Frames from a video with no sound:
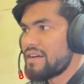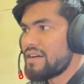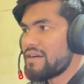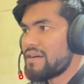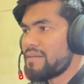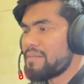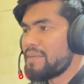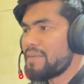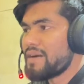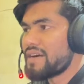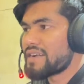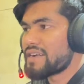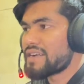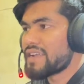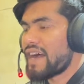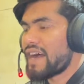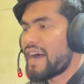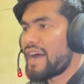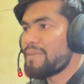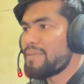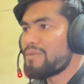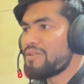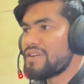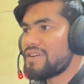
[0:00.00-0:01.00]
but
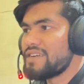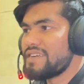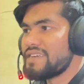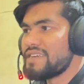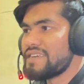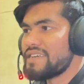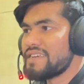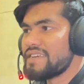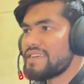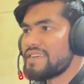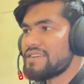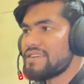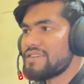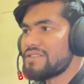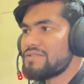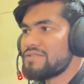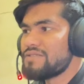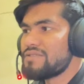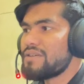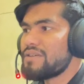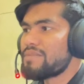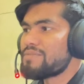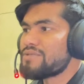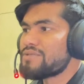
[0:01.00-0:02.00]
I've already,
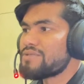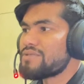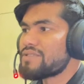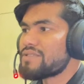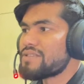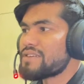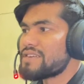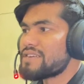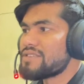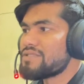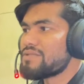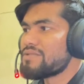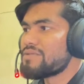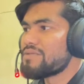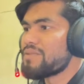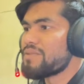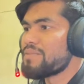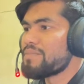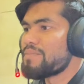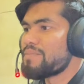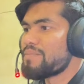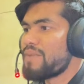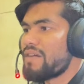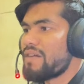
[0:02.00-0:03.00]
you have to run your
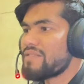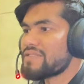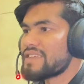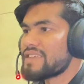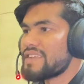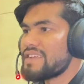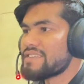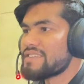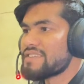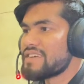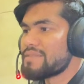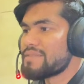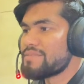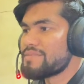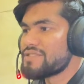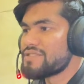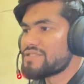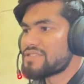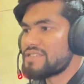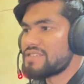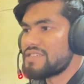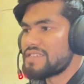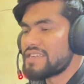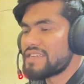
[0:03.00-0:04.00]
PowerShell as an
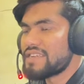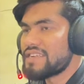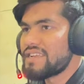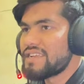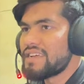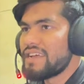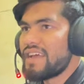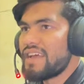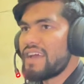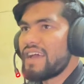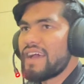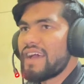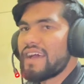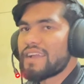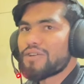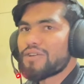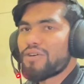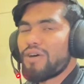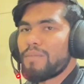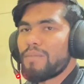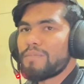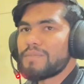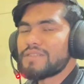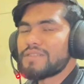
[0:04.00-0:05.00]
administrator and
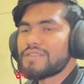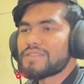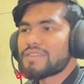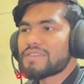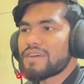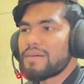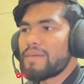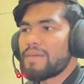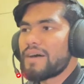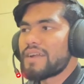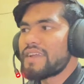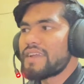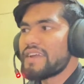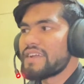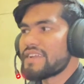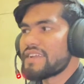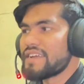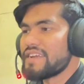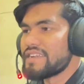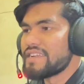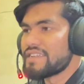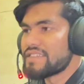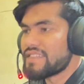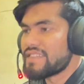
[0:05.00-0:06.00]
copy this command and
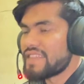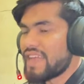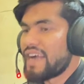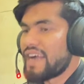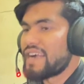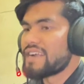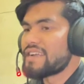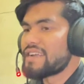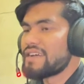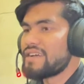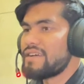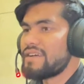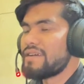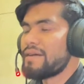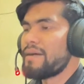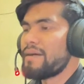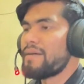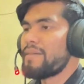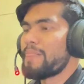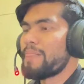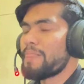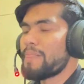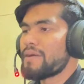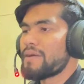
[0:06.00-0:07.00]
hit that.
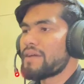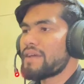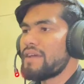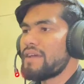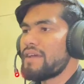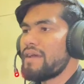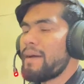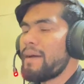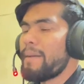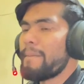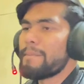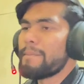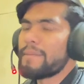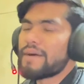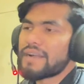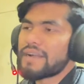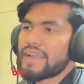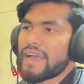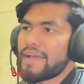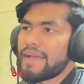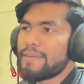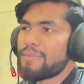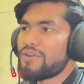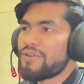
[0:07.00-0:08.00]
Okay, but
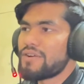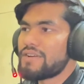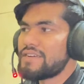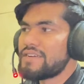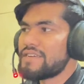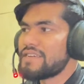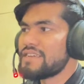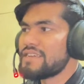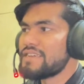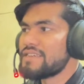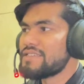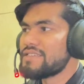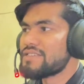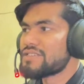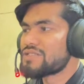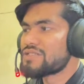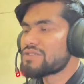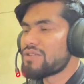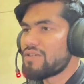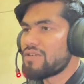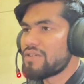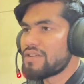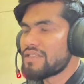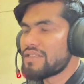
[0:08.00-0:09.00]
I've already
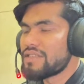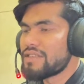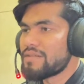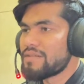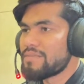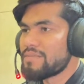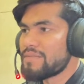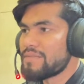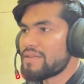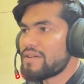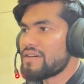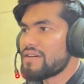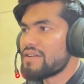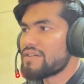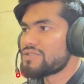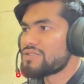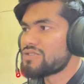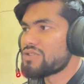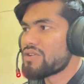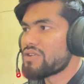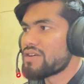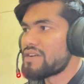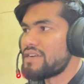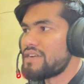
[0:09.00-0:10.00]
installed the
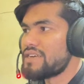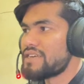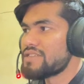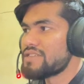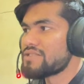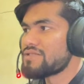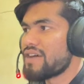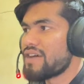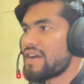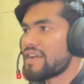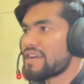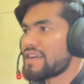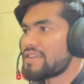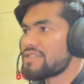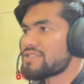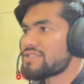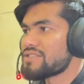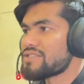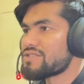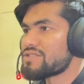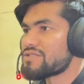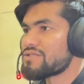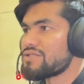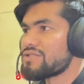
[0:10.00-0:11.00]
Chocolatey, so I can
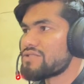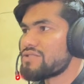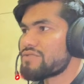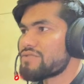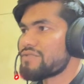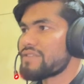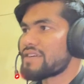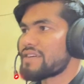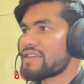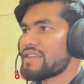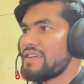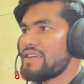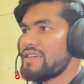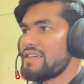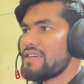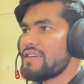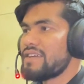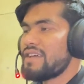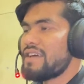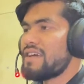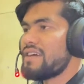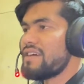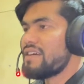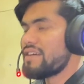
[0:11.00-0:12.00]
just show you quickly.
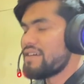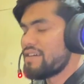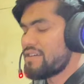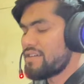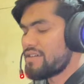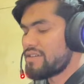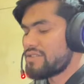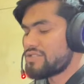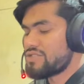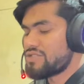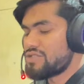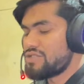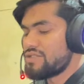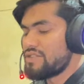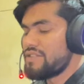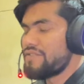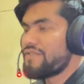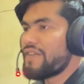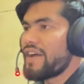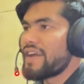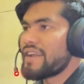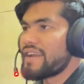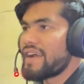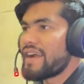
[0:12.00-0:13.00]
uh, if
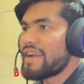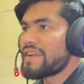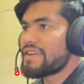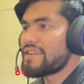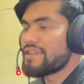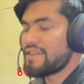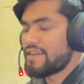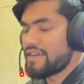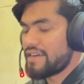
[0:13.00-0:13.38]
I write